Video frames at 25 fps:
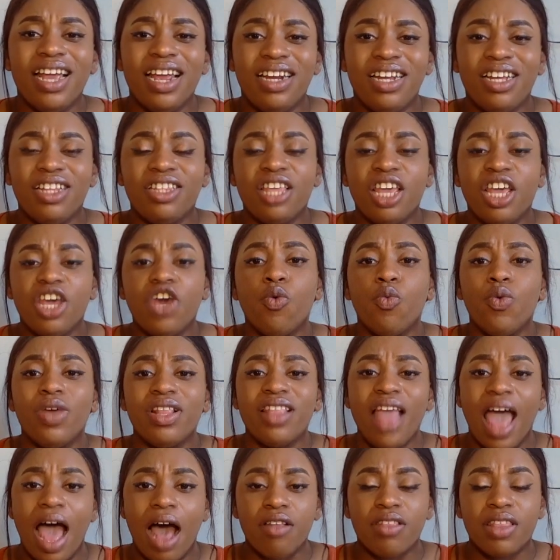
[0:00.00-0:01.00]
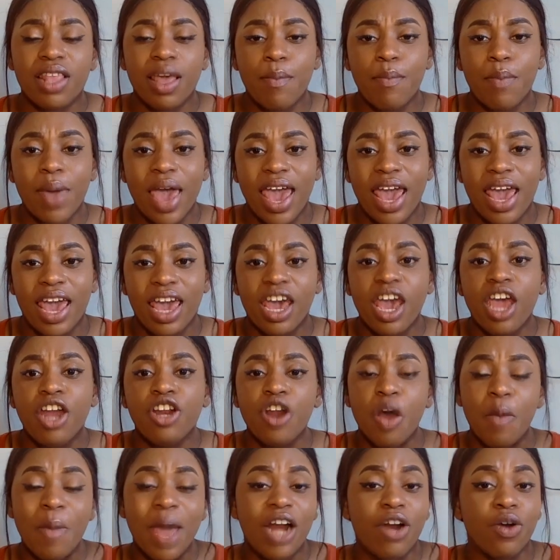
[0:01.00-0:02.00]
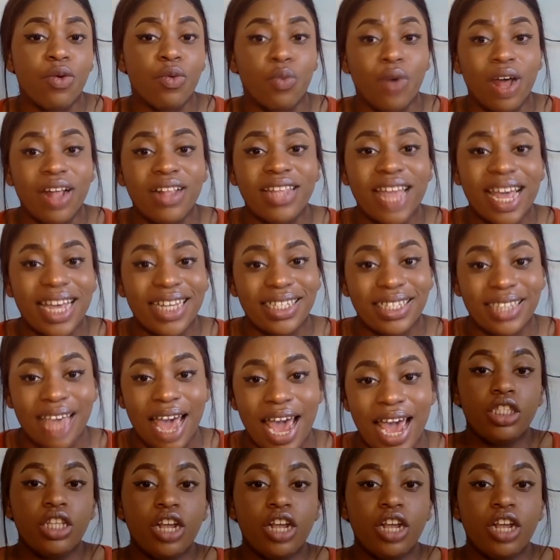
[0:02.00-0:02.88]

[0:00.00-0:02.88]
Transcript: anything without them paying, no matter what they say.